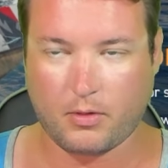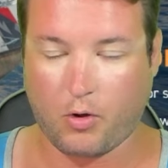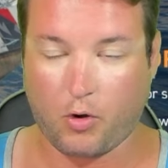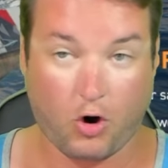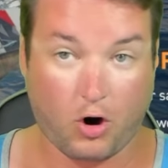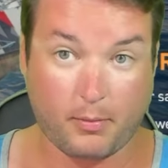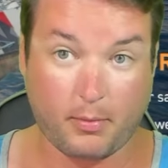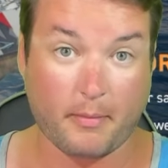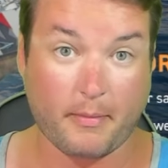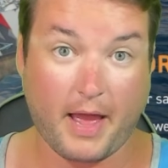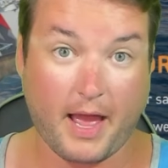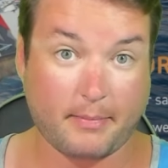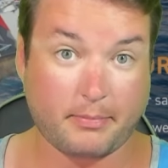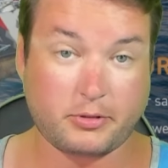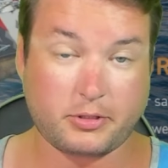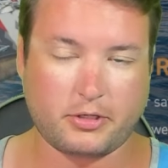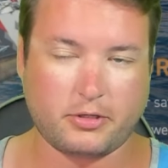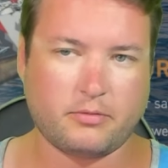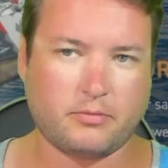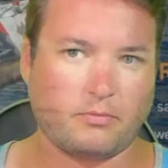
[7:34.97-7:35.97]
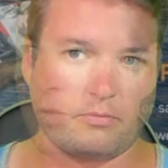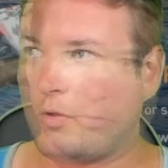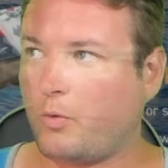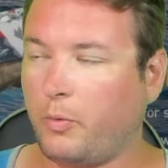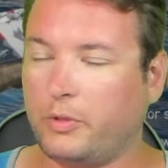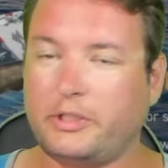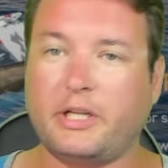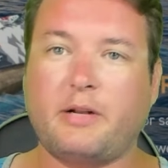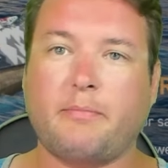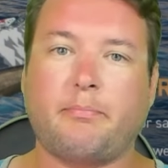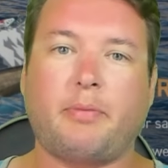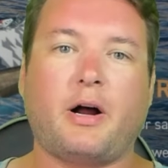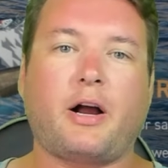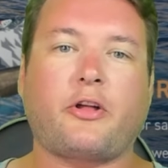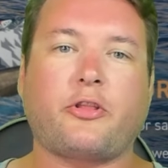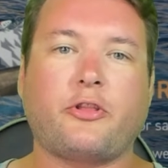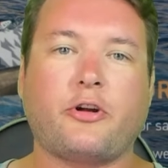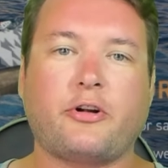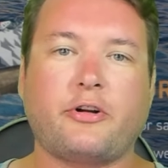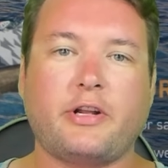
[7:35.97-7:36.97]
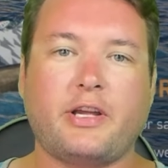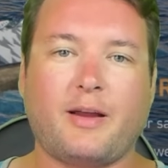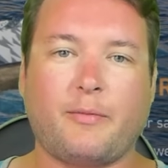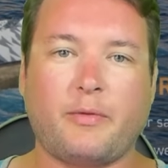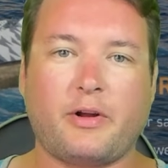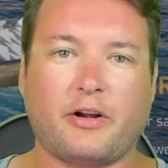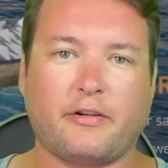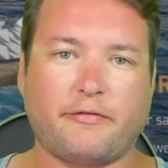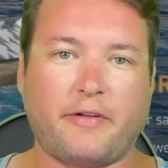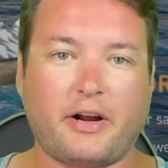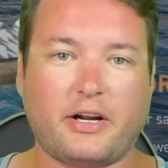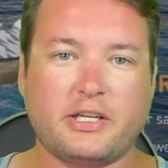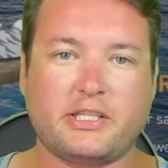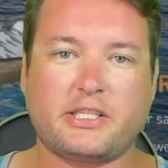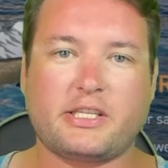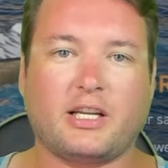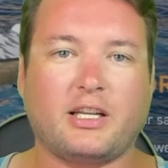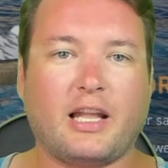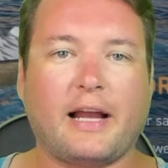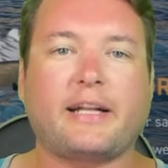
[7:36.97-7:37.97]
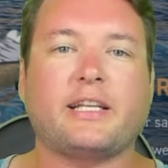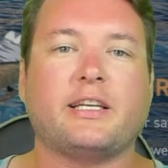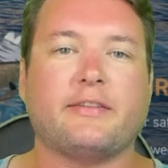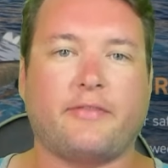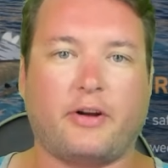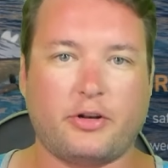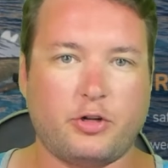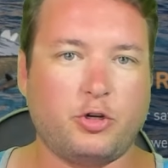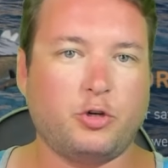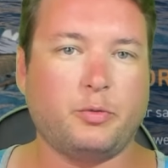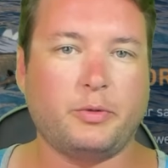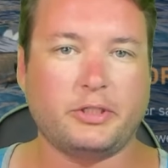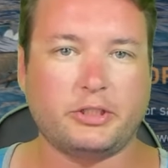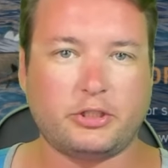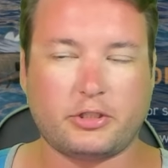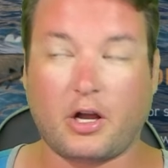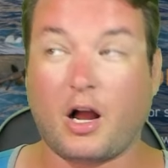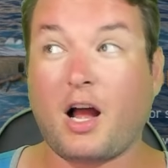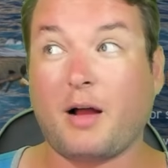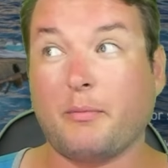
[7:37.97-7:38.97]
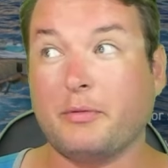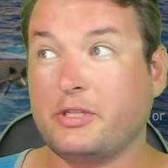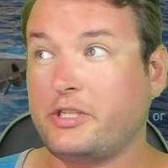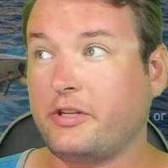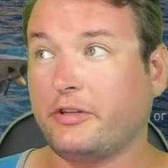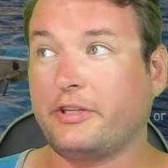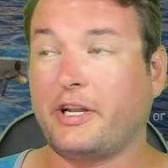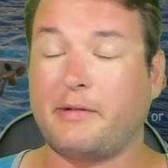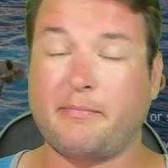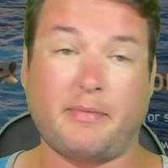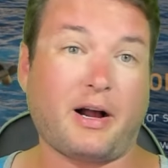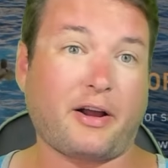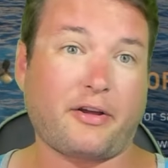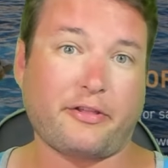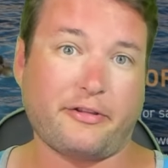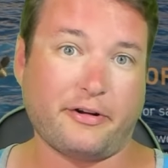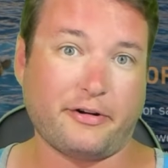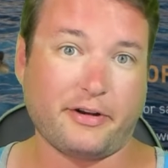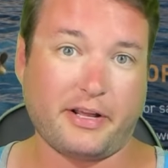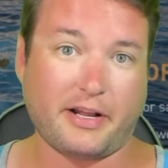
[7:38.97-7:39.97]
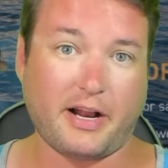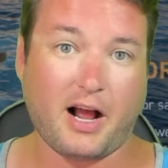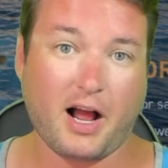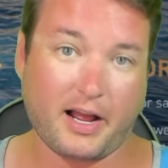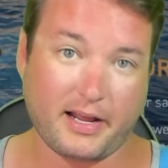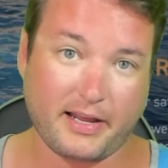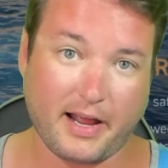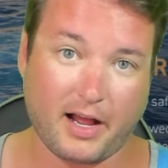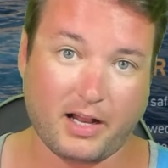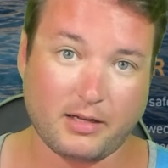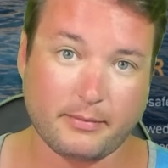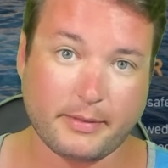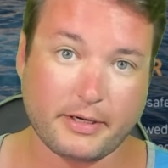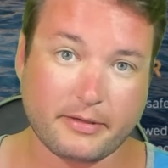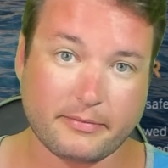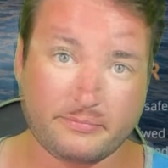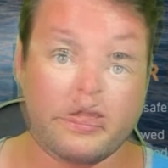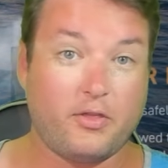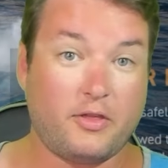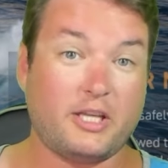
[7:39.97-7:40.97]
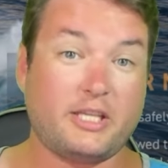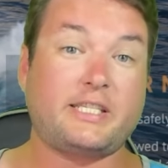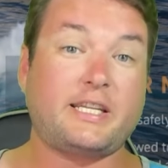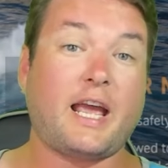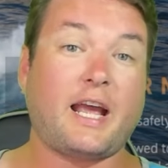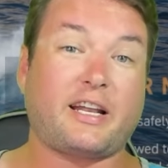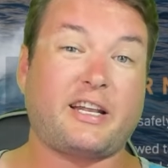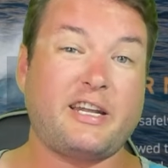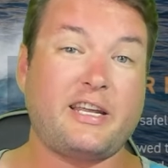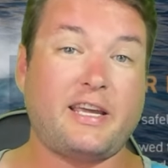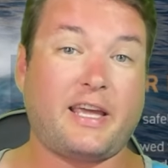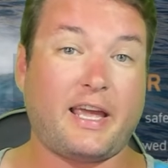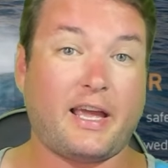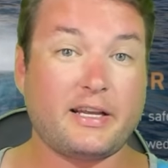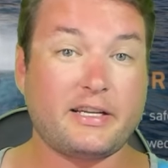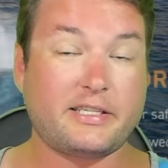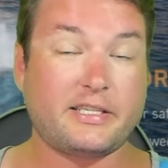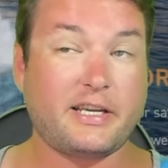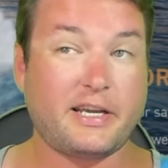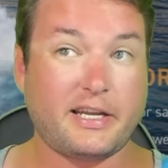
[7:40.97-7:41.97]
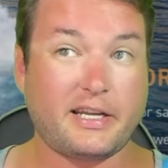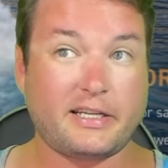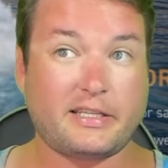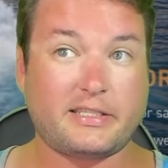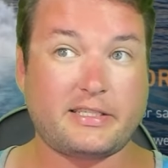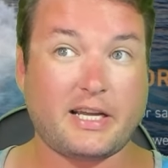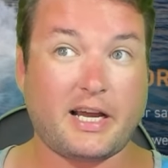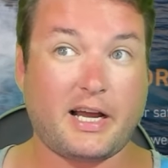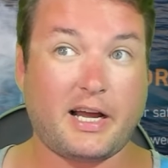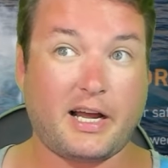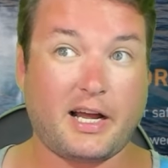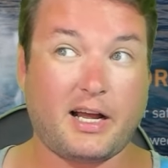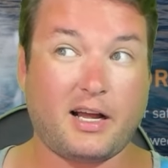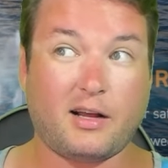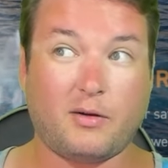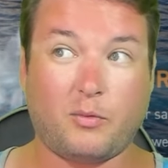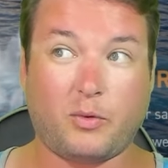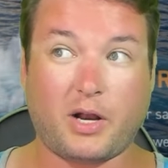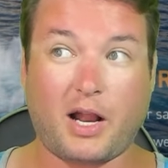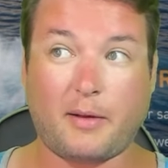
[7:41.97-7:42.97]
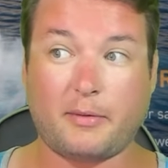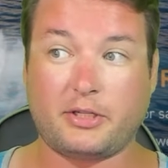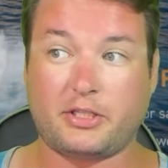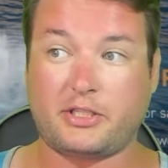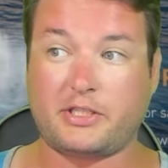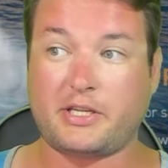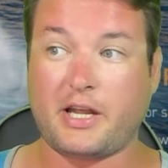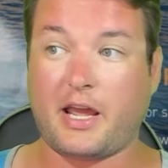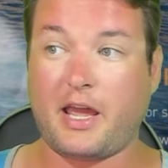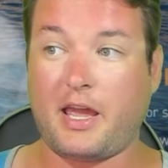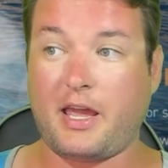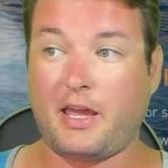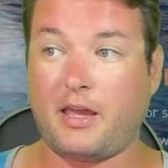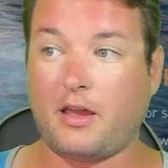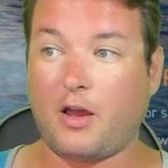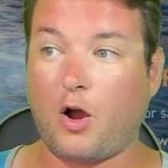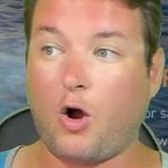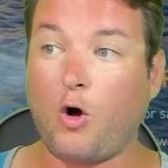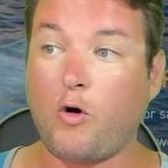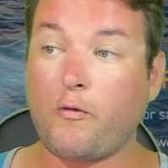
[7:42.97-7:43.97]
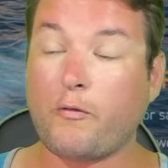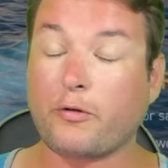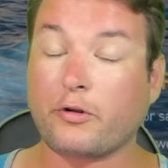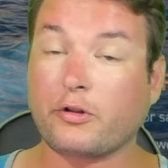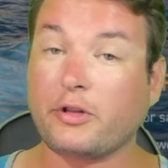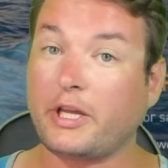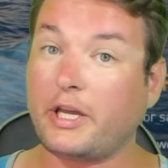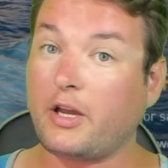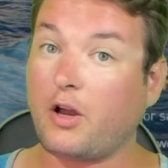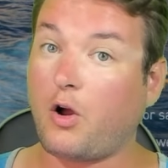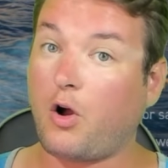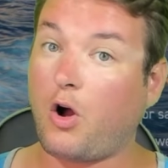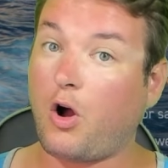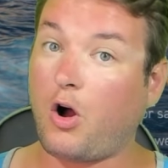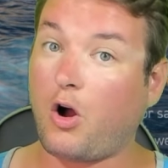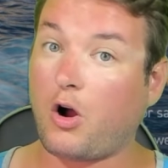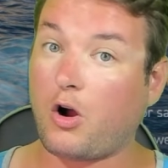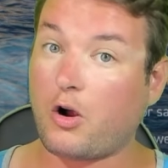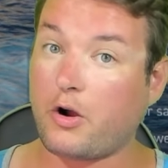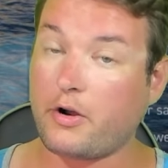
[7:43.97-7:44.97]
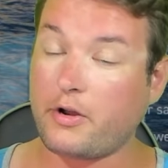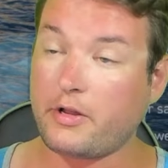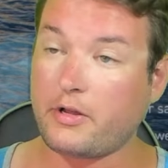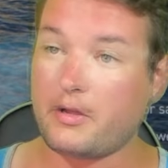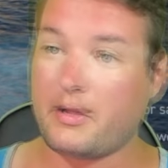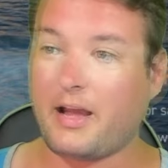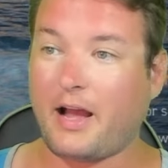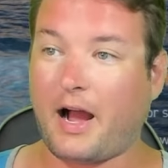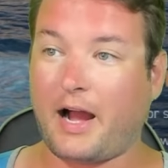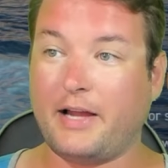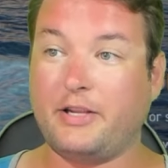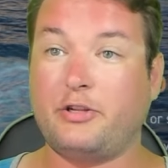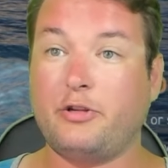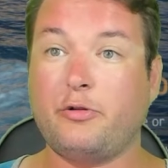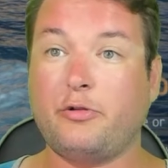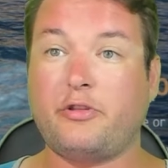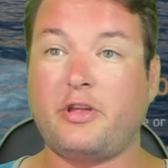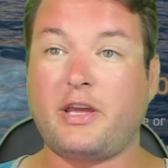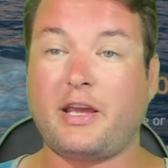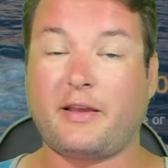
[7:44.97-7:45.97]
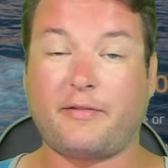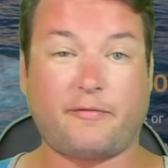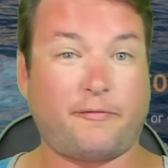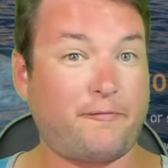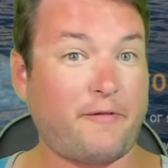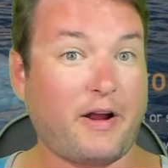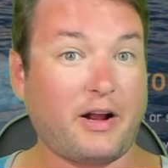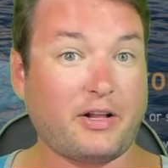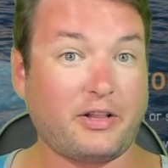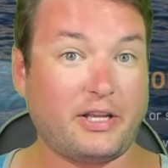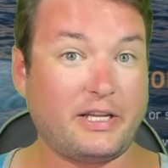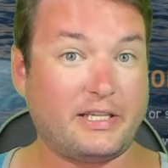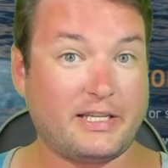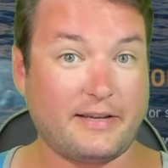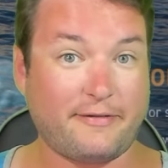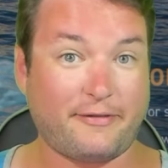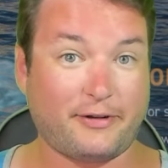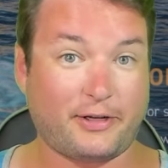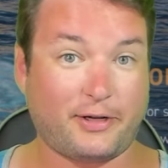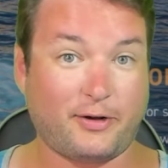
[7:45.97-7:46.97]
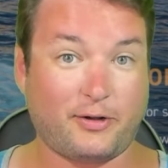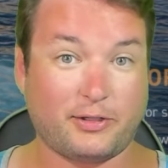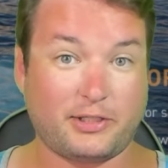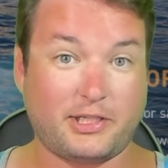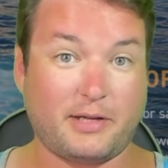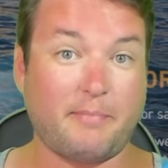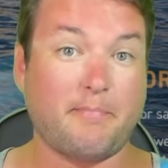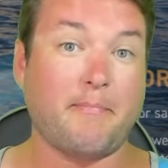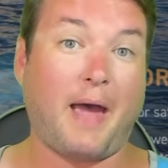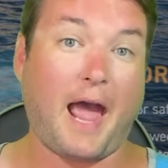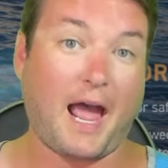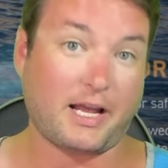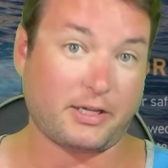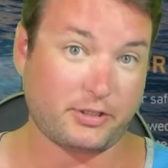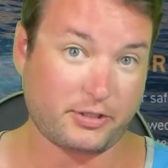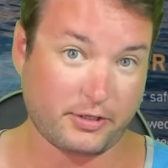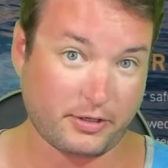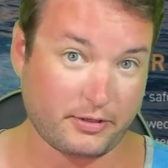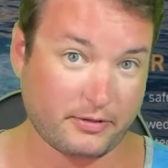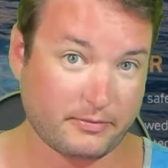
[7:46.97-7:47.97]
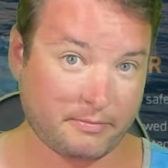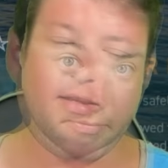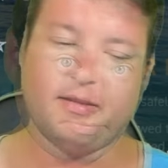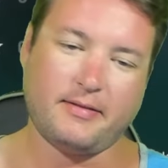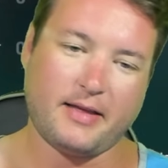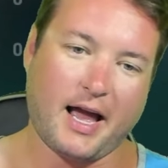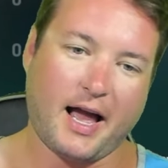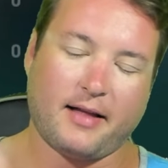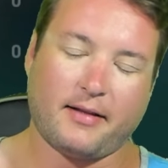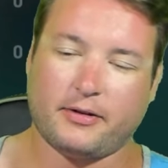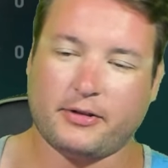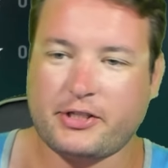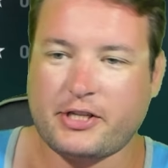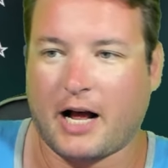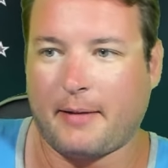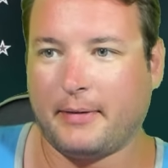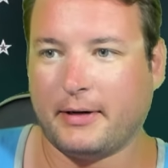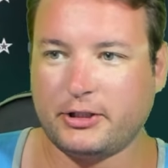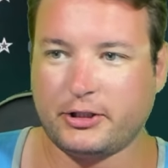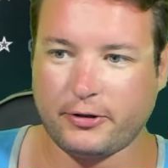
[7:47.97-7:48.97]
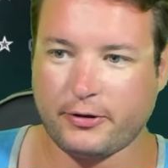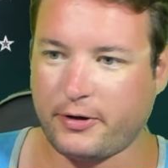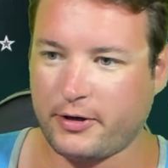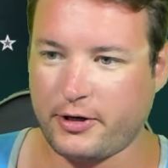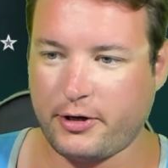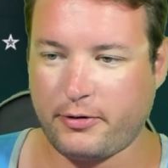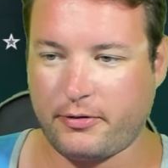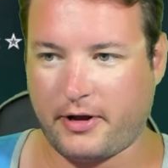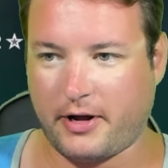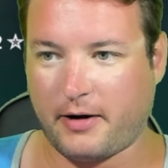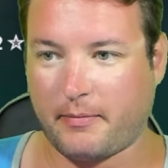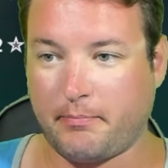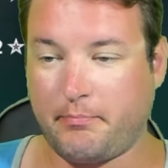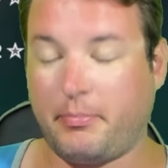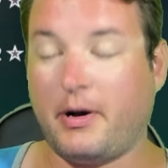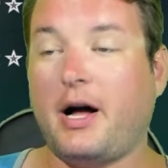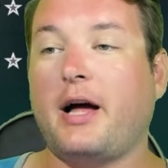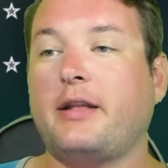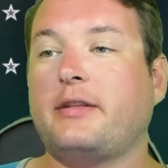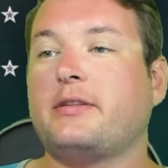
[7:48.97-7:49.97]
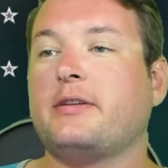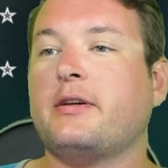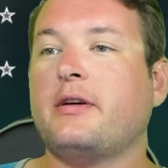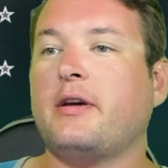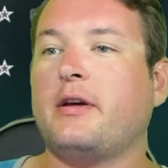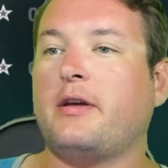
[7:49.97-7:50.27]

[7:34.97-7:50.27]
Horrible map too. We did a buck 30, and we were very selective on who we shot, and we still did a buck 30 and a high caliber. This technique isn't what I would say overly hard. I do think fairly difficult to master. Yeah, there's not much you can do there, but